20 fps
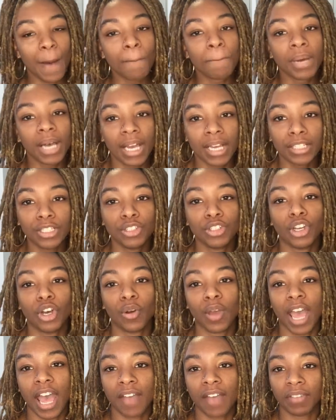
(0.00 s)
But,
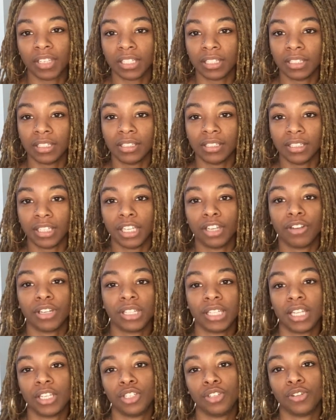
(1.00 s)
hearing
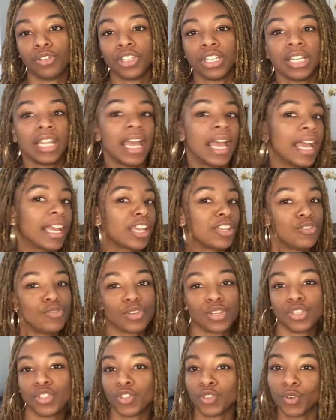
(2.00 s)
that you're the neck and you
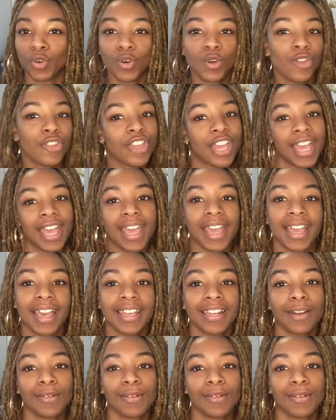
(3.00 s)
control the head,